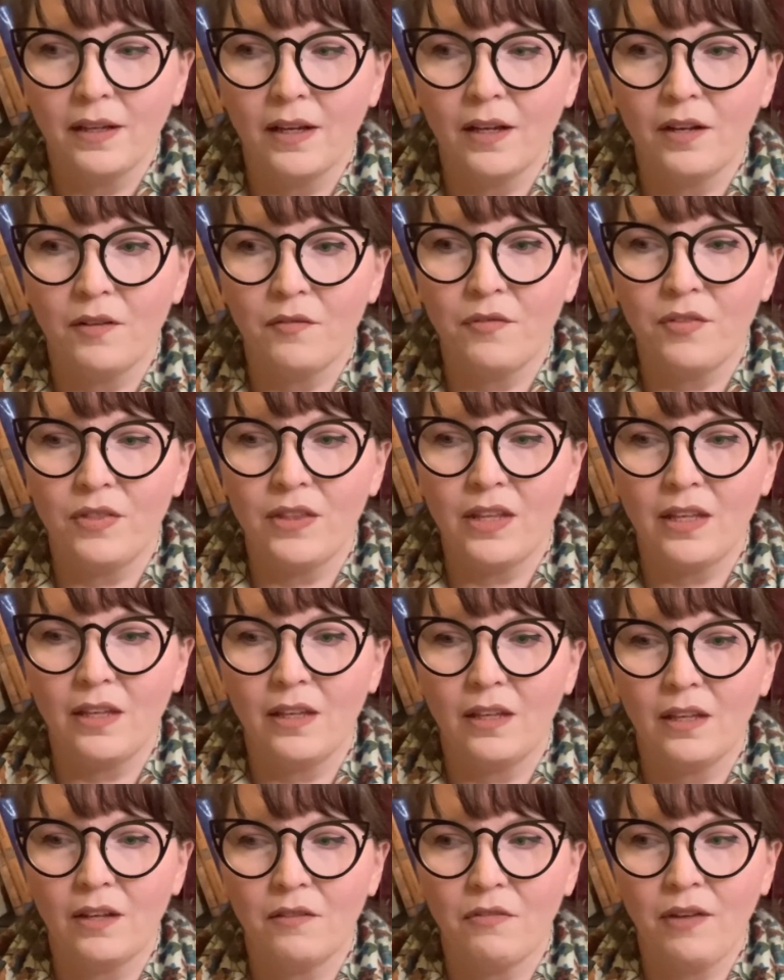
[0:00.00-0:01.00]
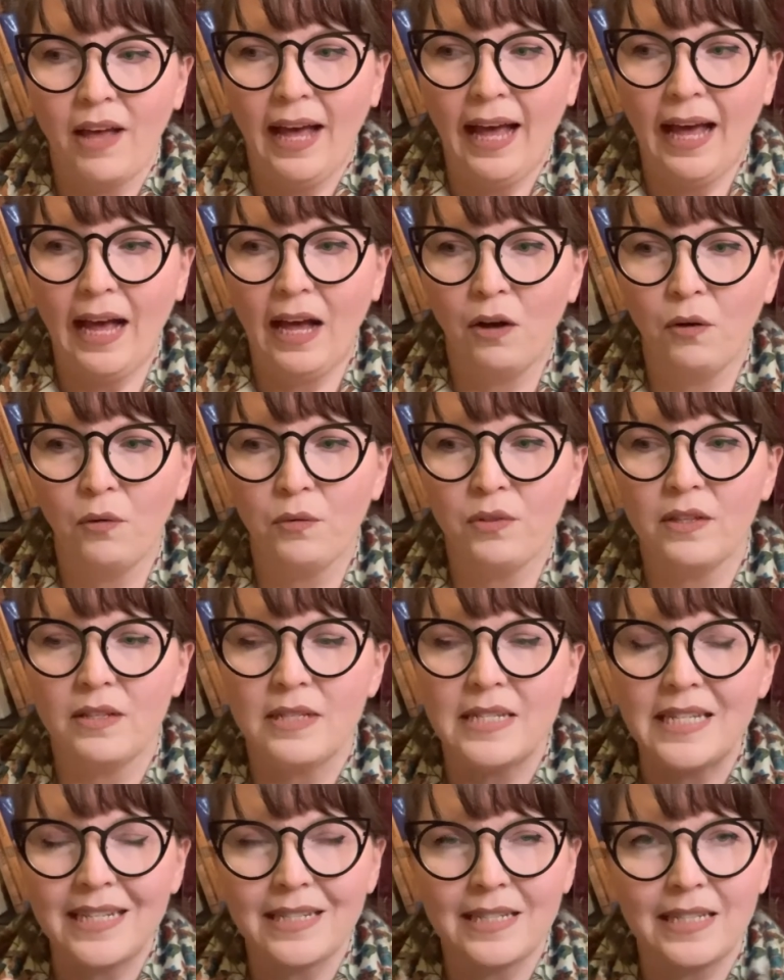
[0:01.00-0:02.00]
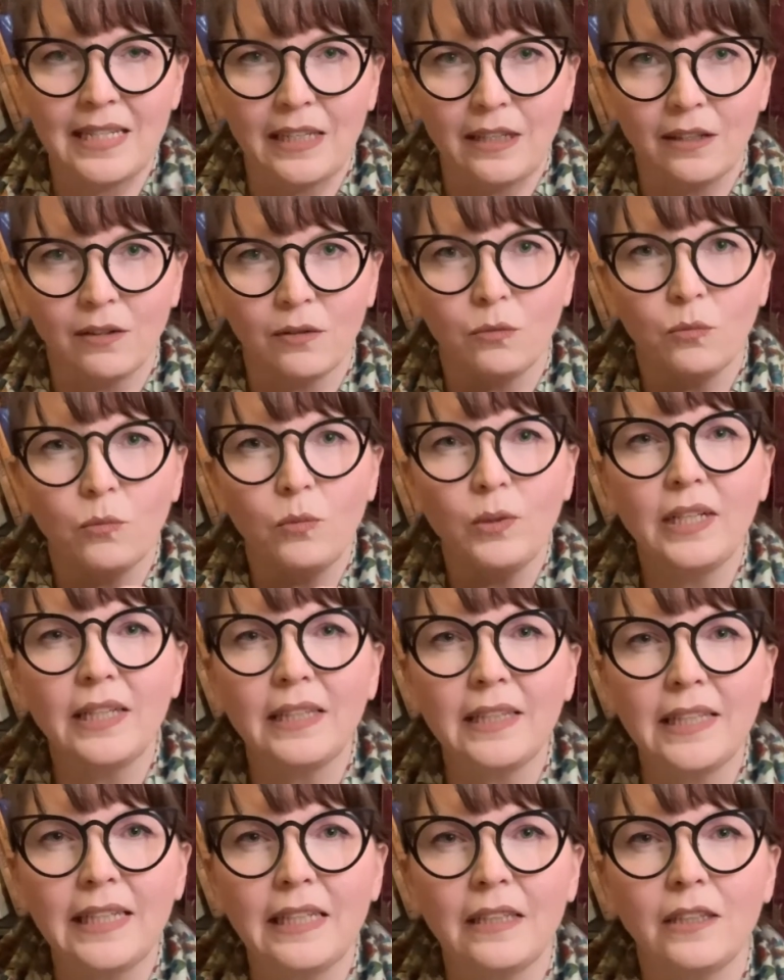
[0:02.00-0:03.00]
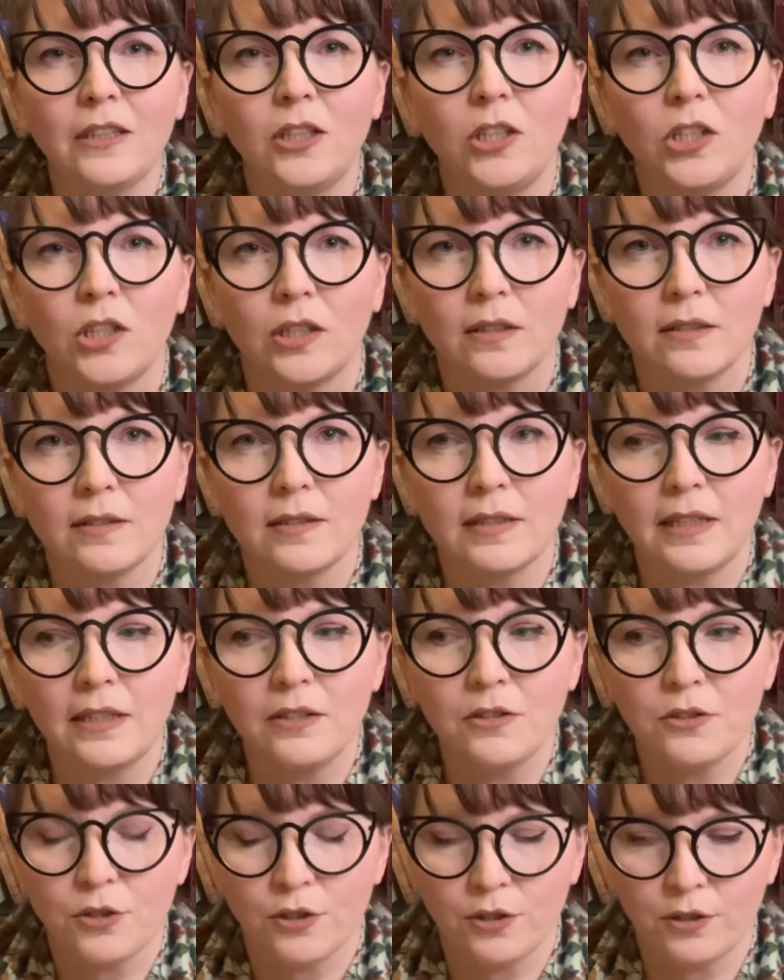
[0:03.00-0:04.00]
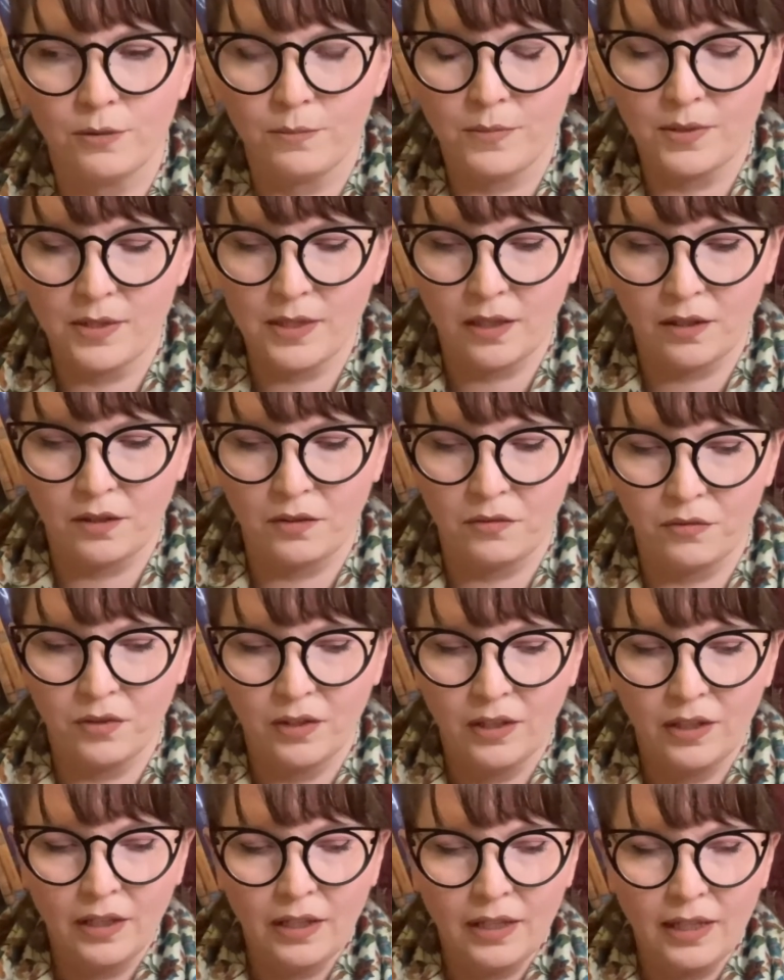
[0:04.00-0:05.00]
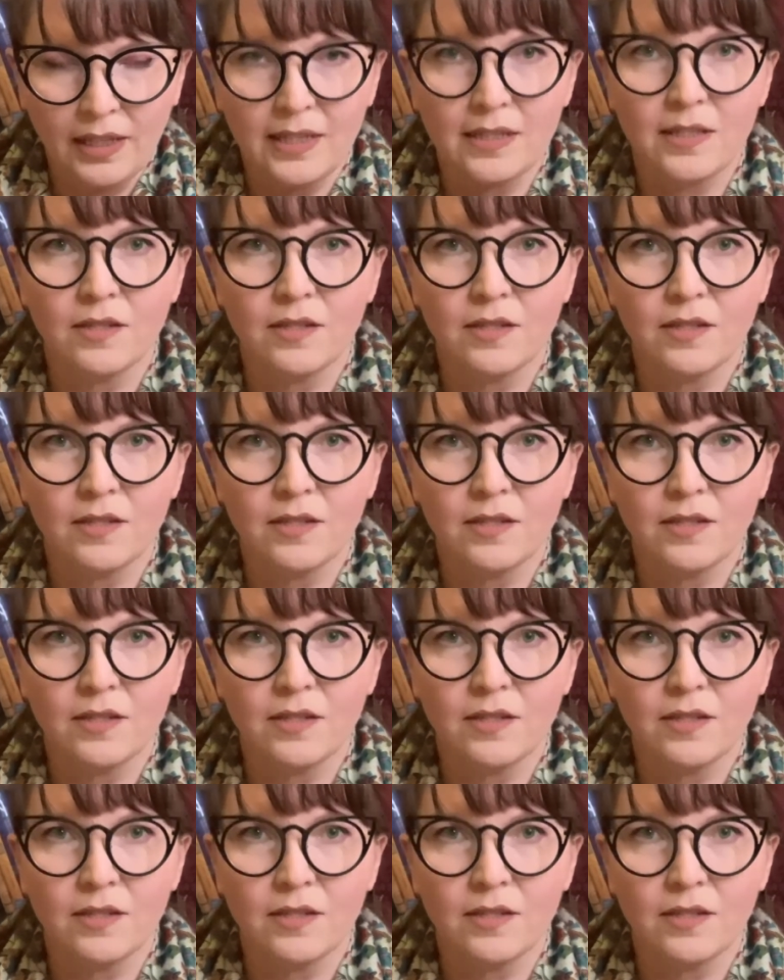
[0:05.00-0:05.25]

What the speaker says: of how the deity really looks in terms of its